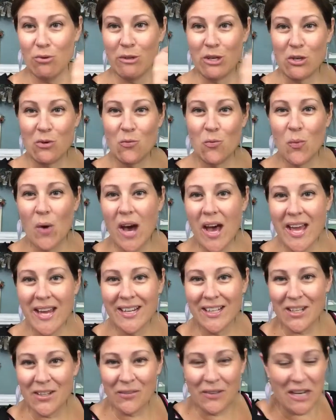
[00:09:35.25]
You
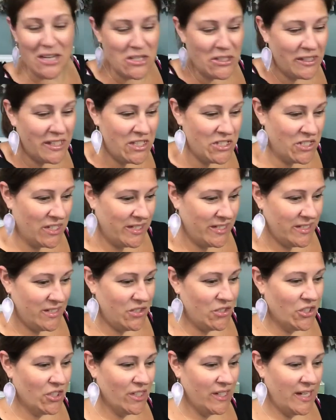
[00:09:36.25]
won. Congratulations.
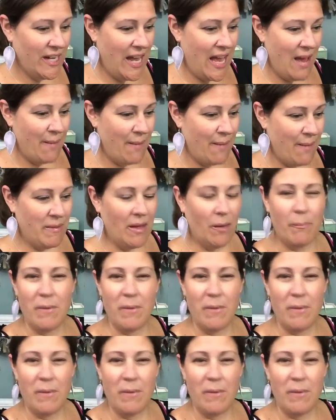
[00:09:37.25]
You're going to get Happy Mail.